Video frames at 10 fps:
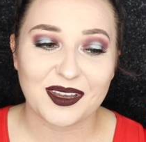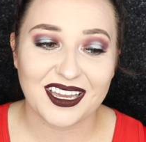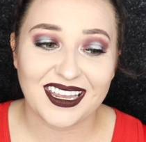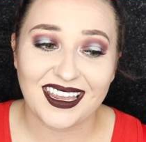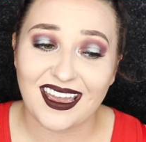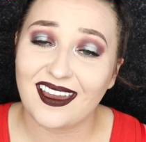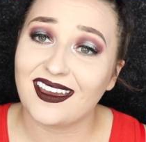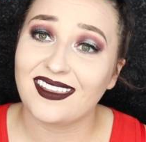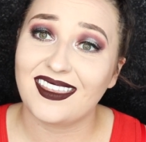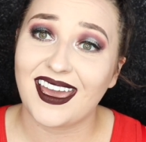But
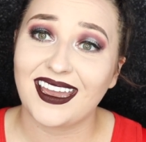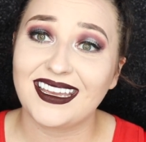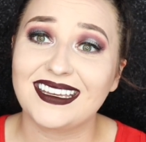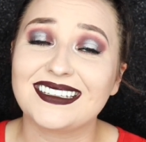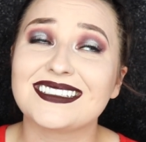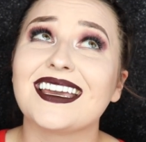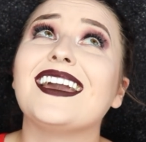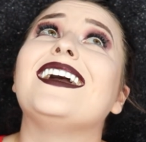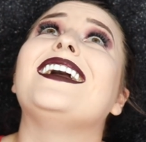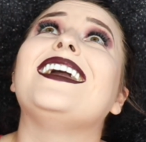yeah, that is
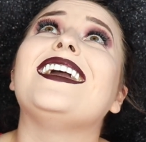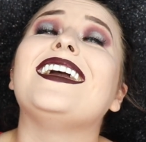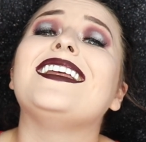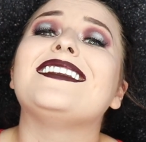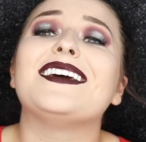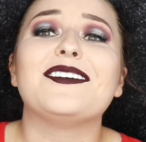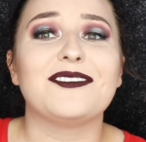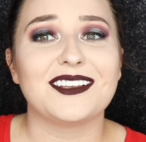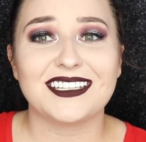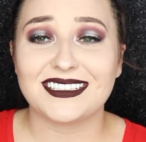it
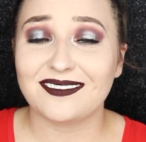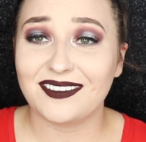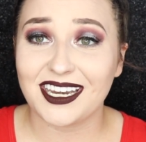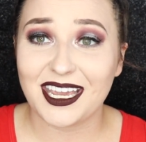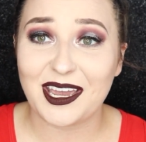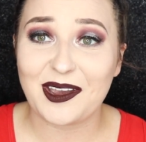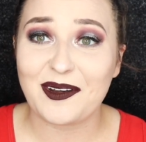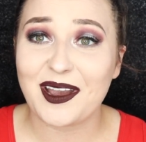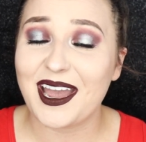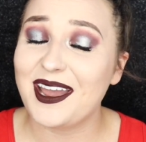for this
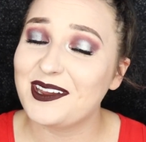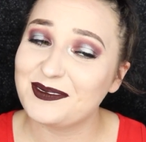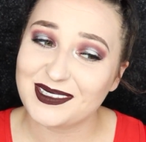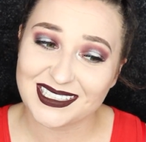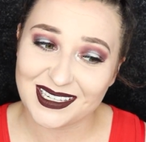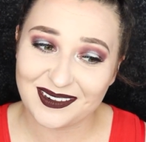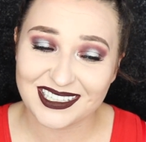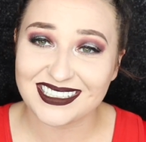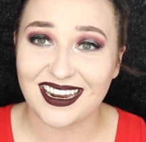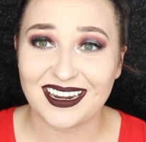video. I'm so
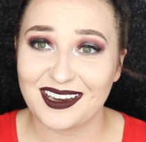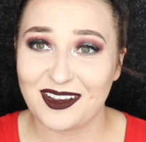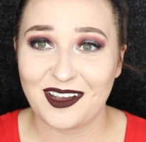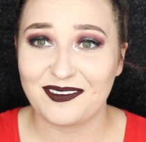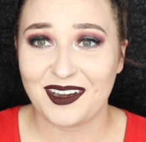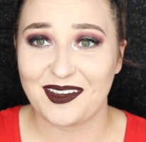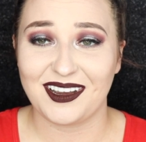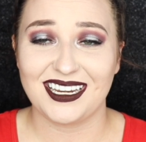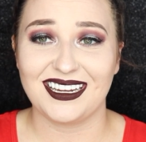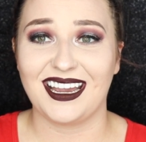excited. Y'all have no
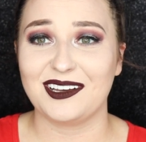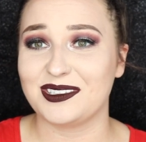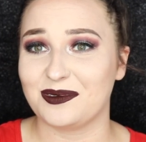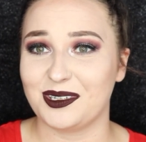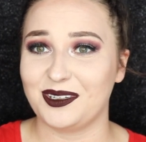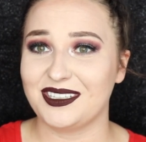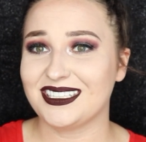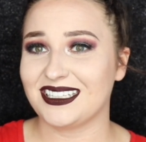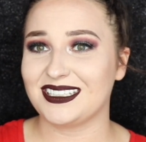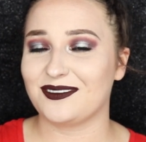idea how surreal
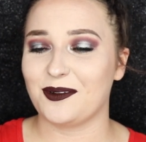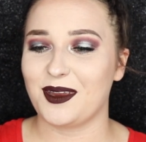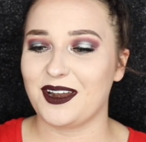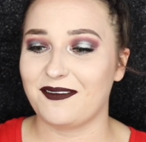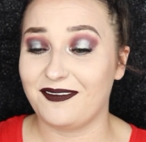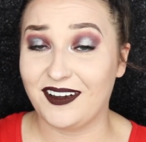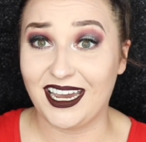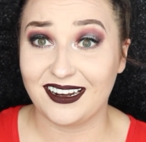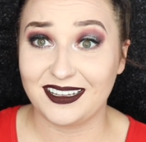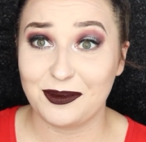this is for me to
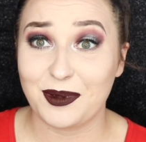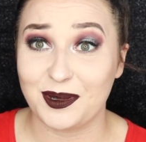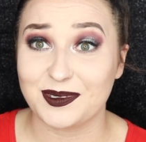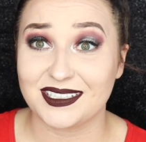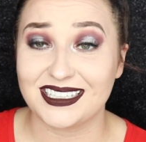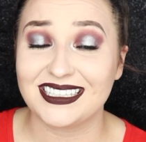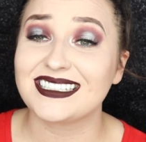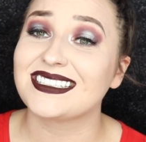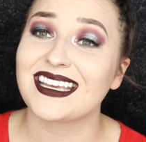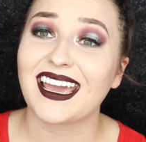finally post
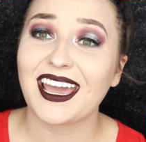this.